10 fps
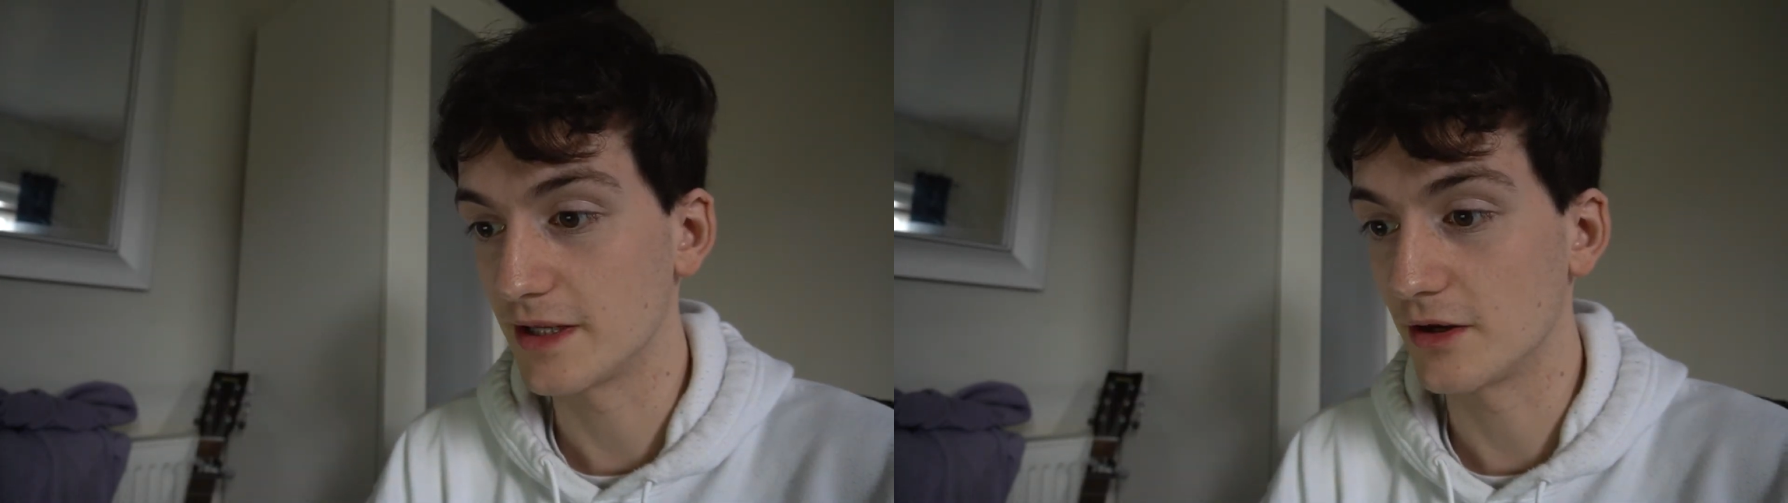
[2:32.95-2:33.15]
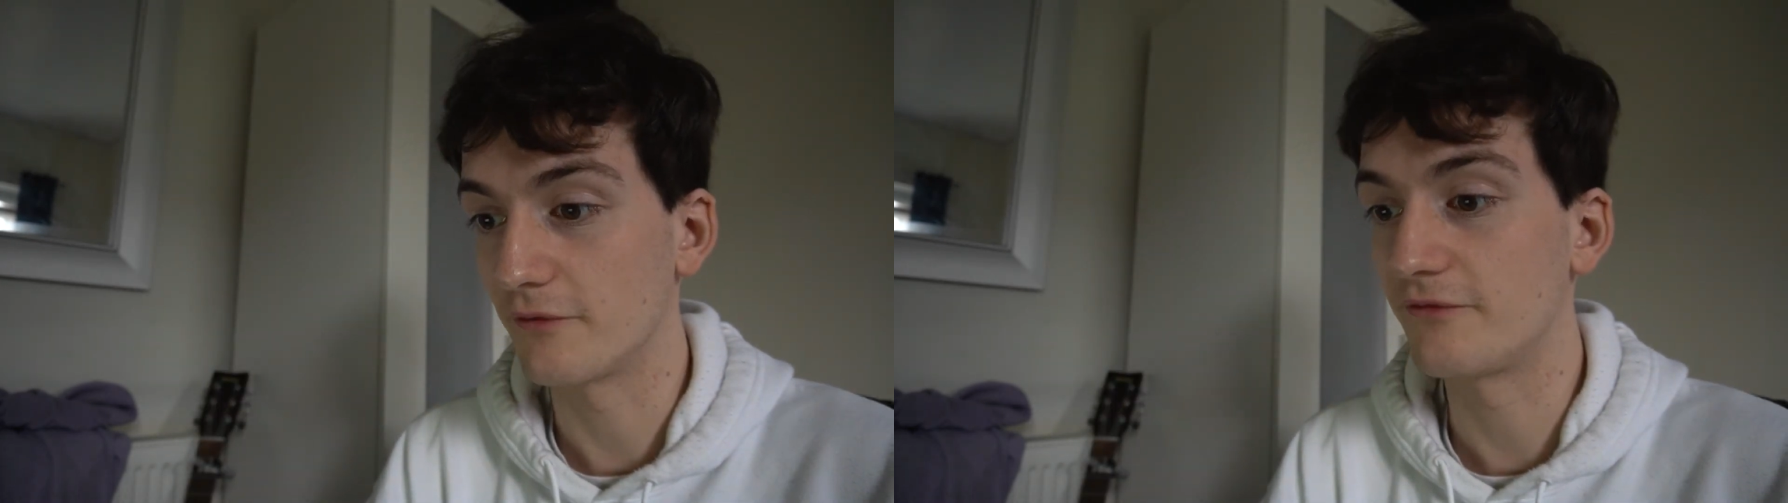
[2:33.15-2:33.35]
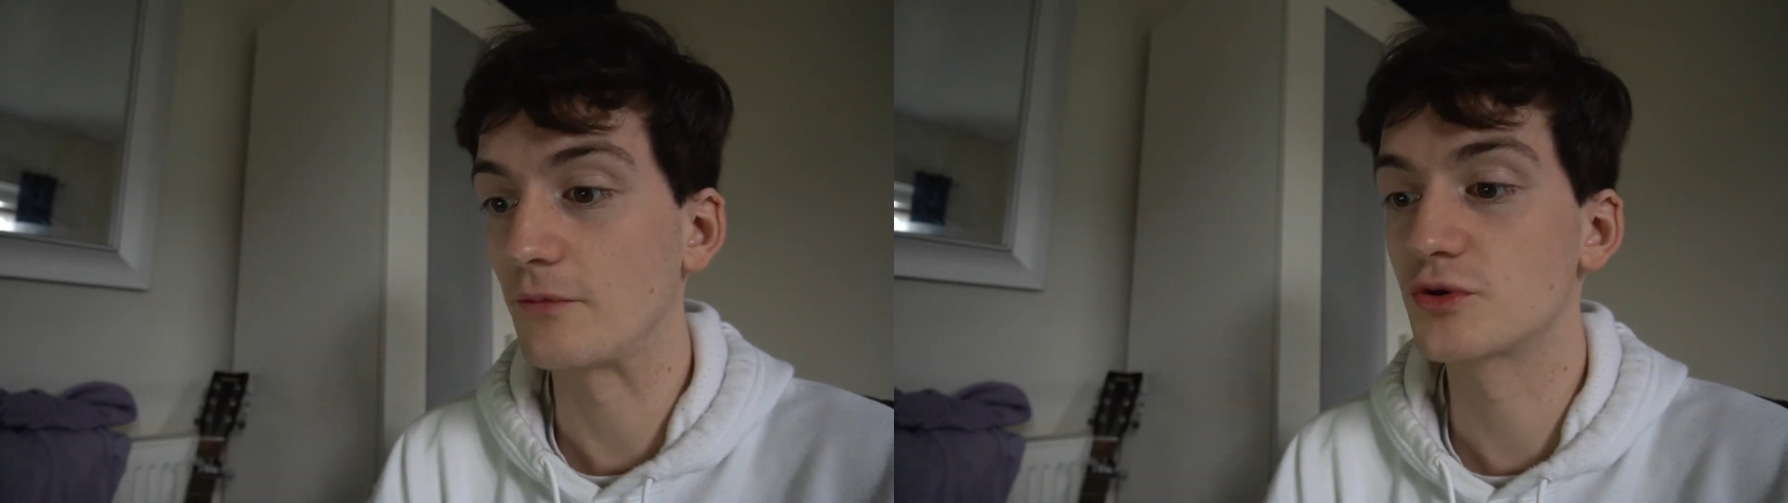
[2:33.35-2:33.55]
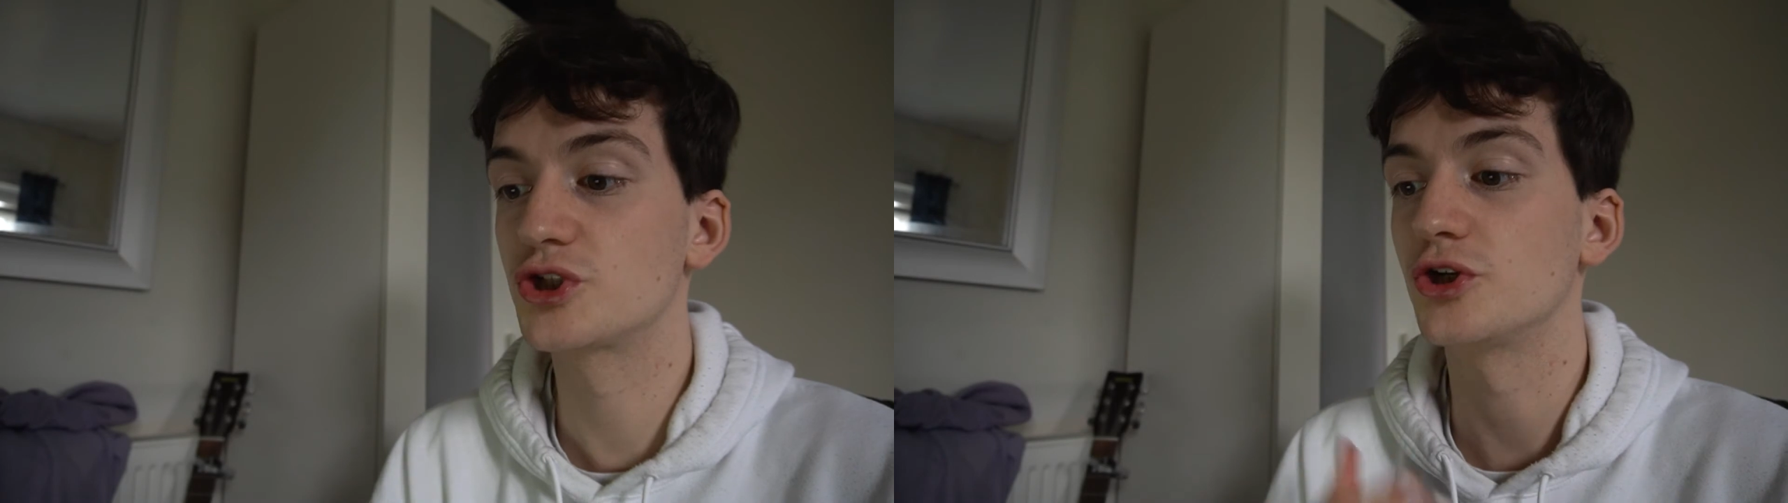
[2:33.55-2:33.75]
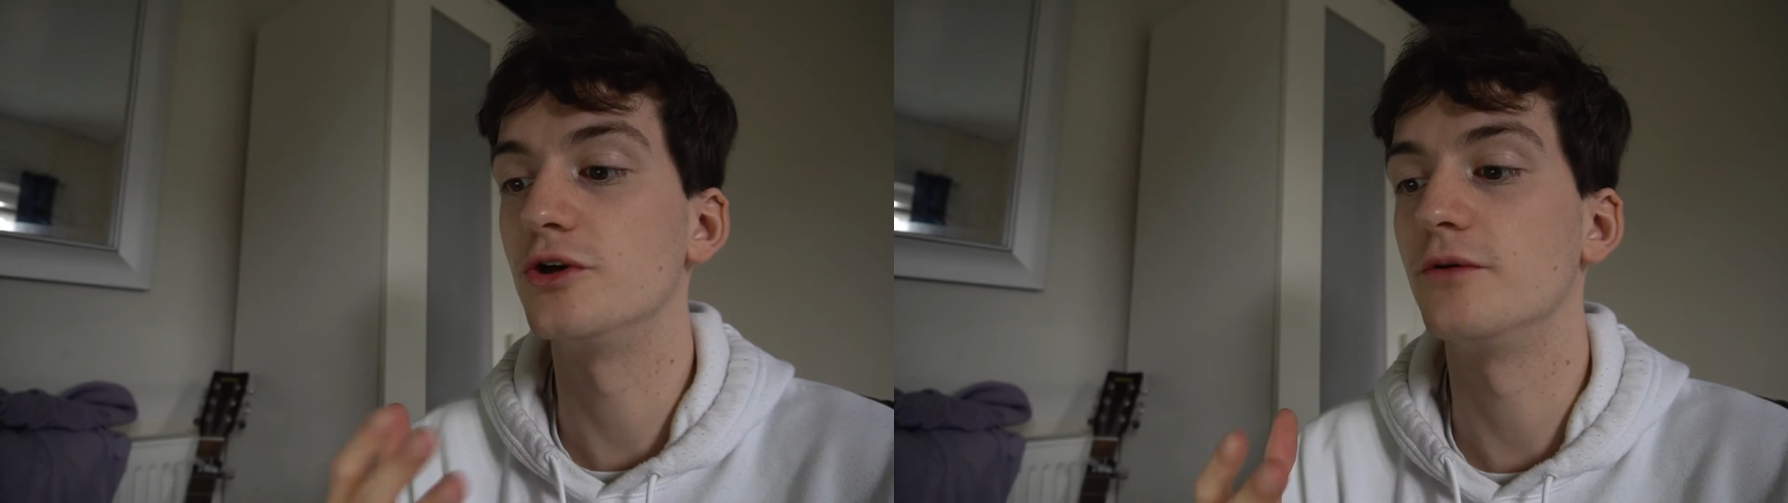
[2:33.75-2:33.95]
You know, film
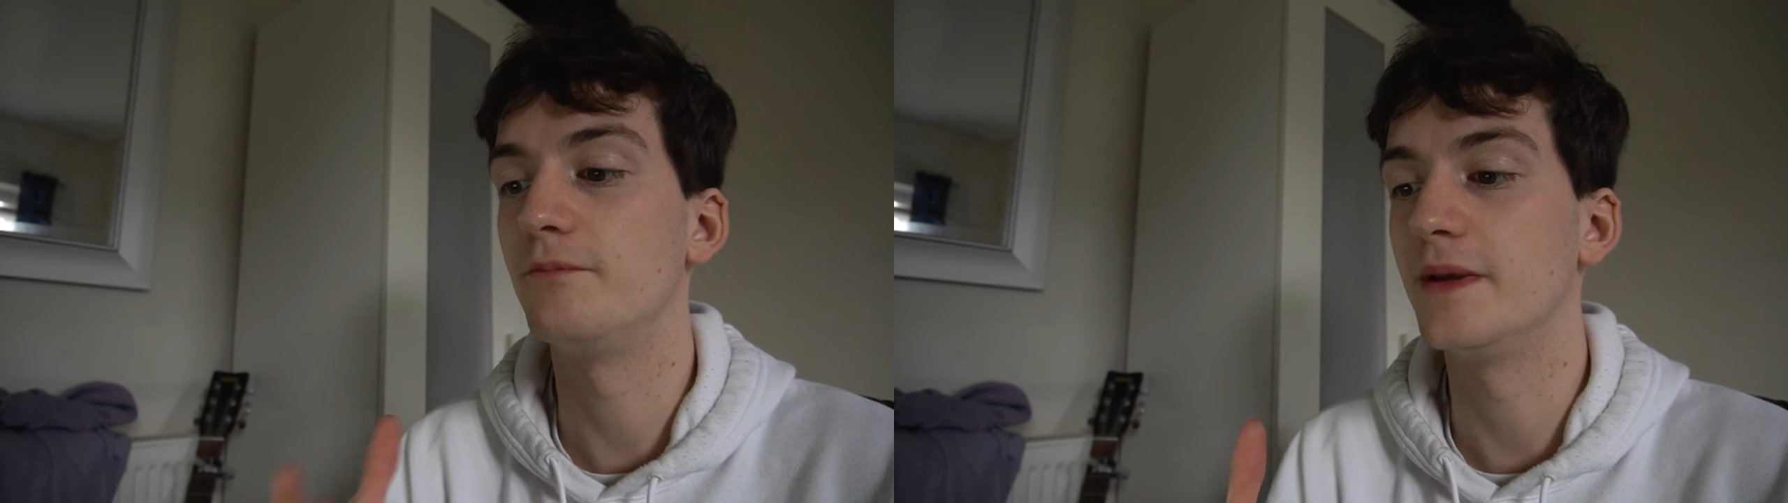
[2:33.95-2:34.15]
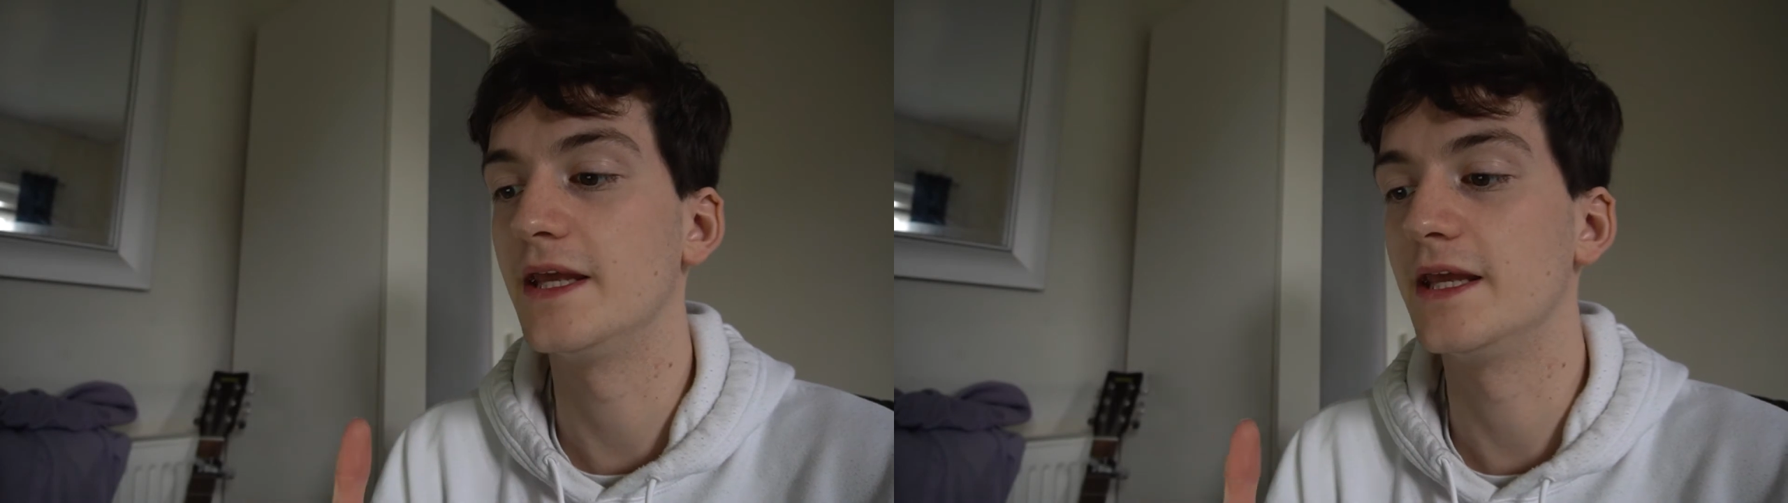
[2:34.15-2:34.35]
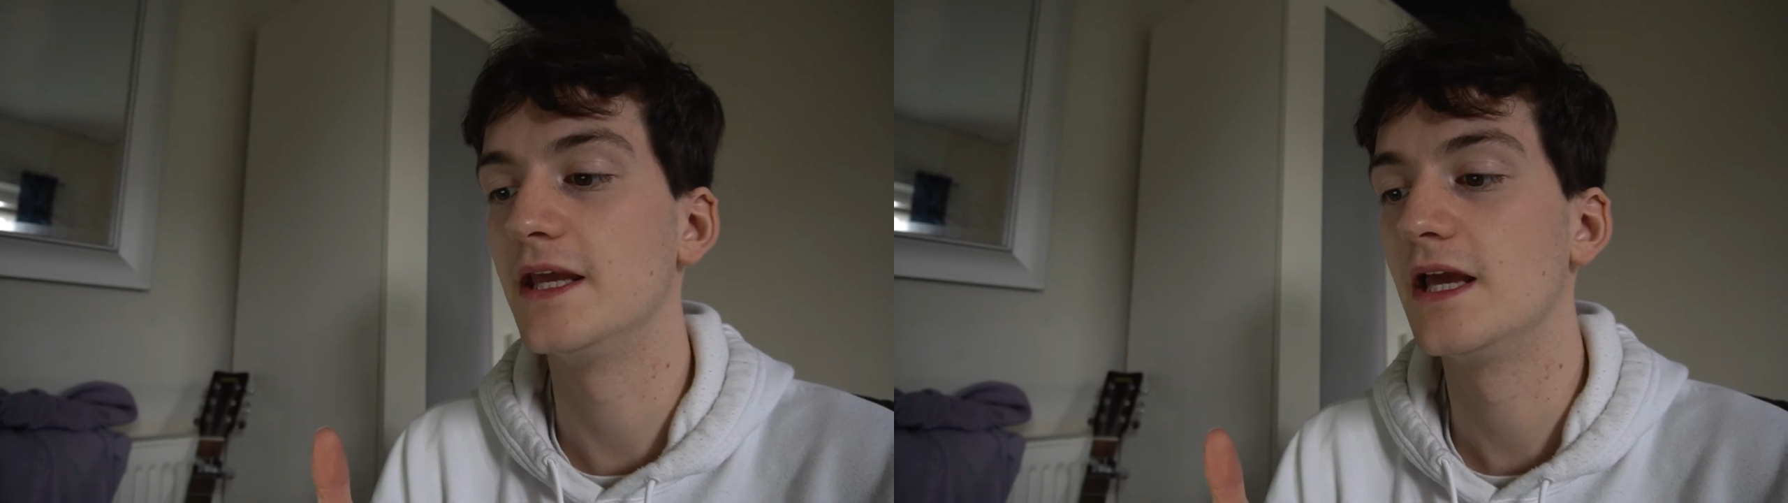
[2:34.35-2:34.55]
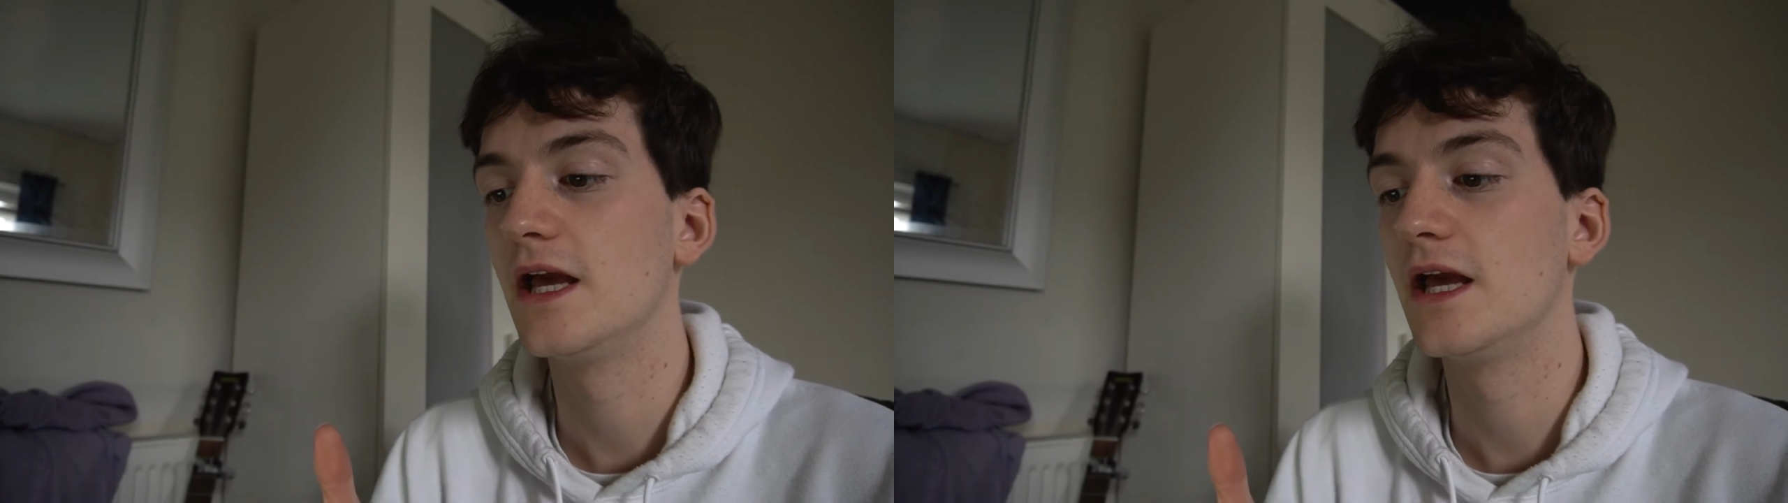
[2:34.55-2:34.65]
shouldn't be